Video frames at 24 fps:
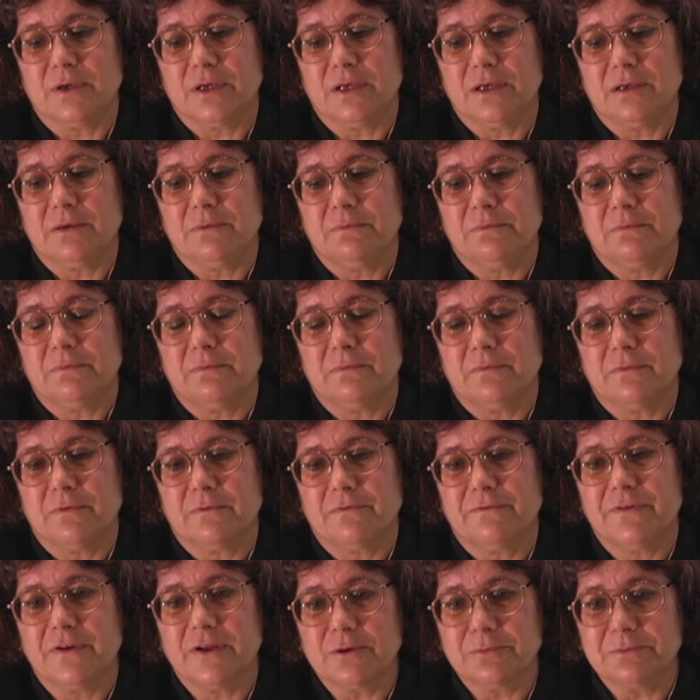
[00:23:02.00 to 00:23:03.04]
we
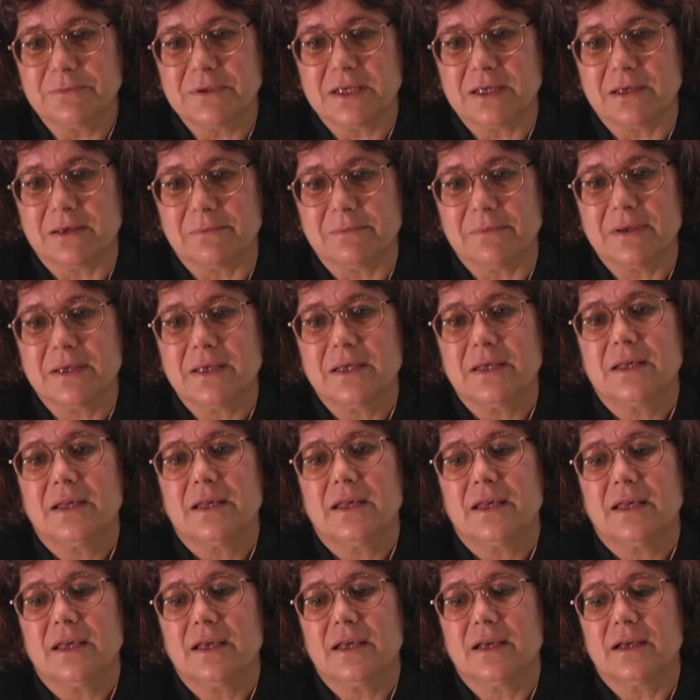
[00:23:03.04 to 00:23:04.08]
filmed him
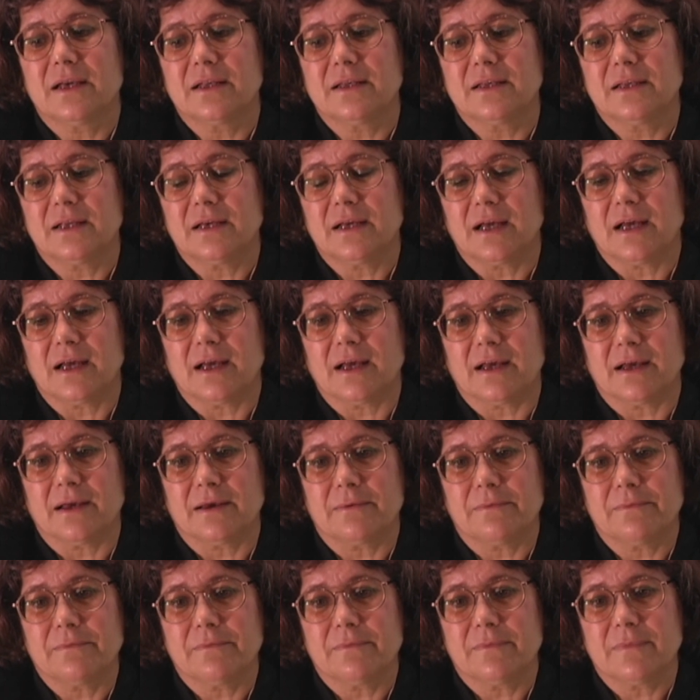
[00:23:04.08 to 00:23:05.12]
in
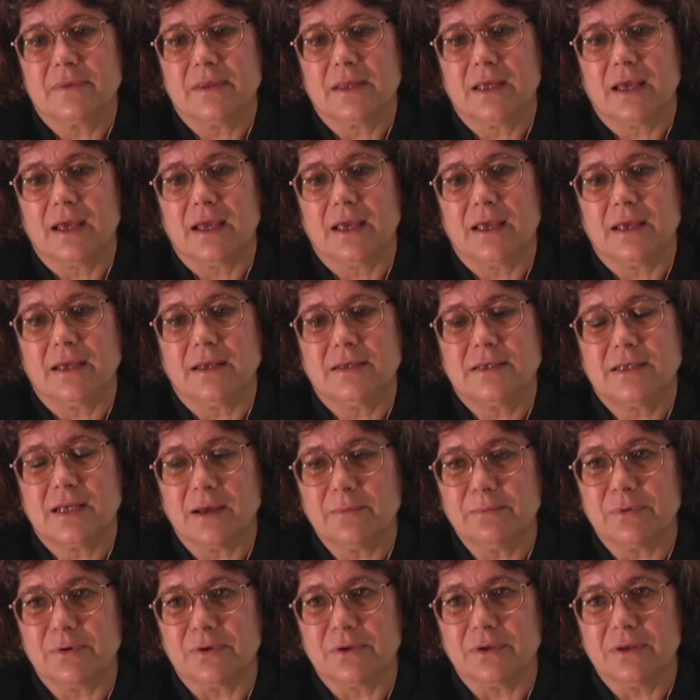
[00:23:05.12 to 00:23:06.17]
a
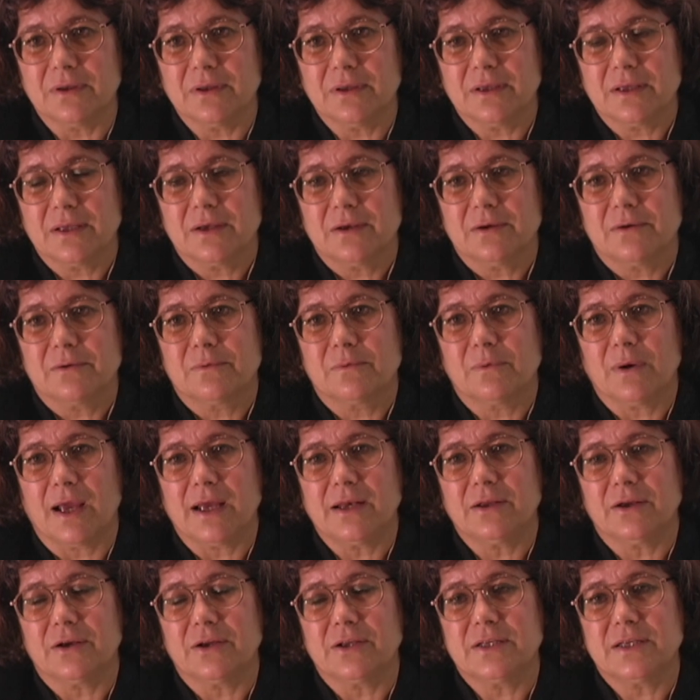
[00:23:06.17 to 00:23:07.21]
temple
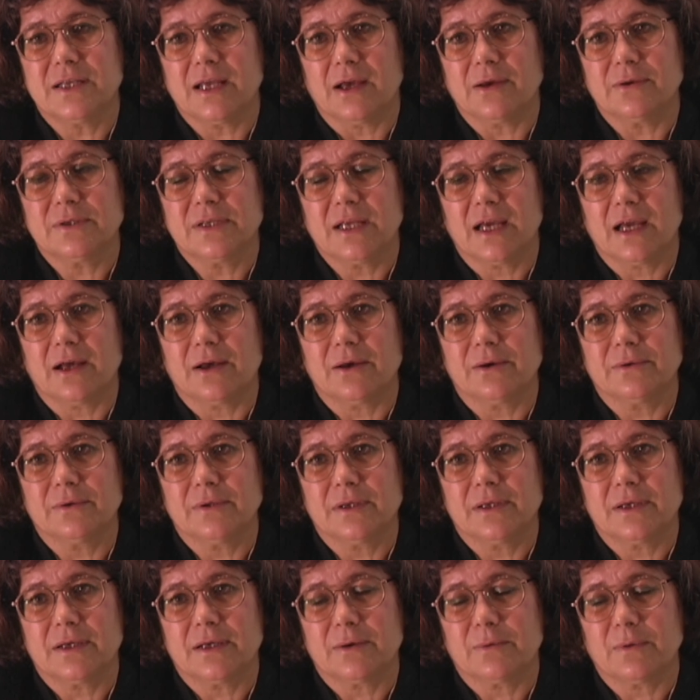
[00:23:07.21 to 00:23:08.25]
right on
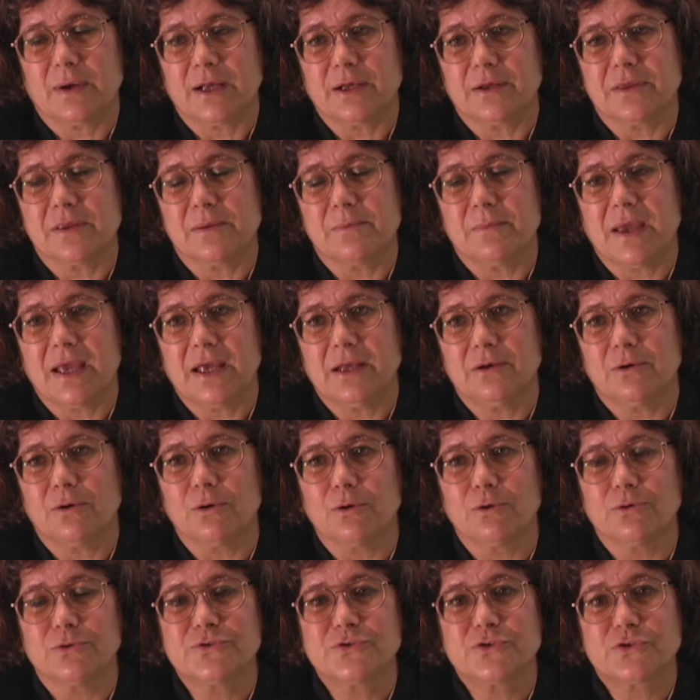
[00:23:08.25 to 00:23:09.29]
downtown, right on the
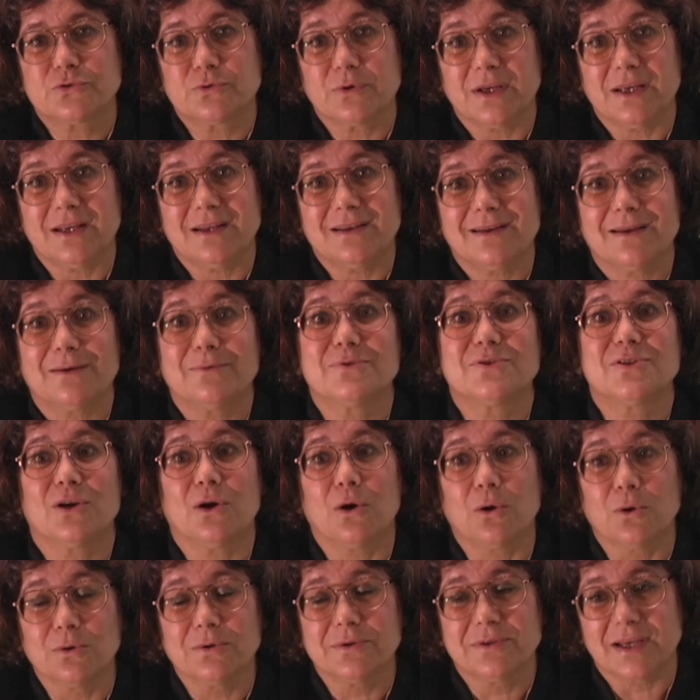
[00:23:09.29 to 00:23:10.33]
main old street. It was
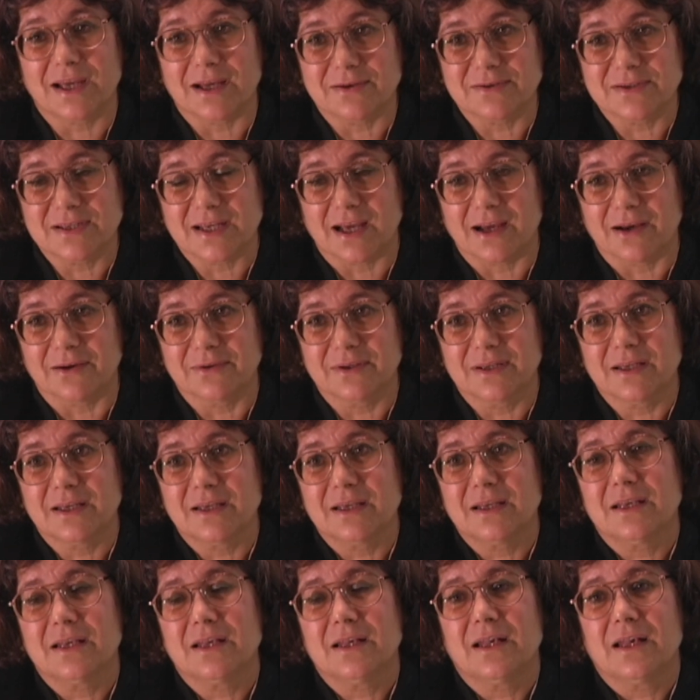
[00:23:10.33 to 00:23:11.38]
the old downtown
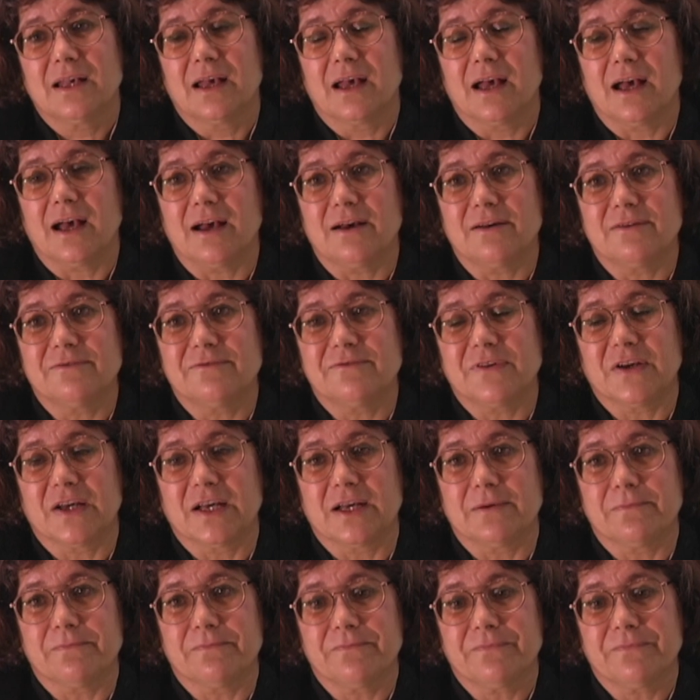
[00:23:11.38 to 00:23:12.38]
of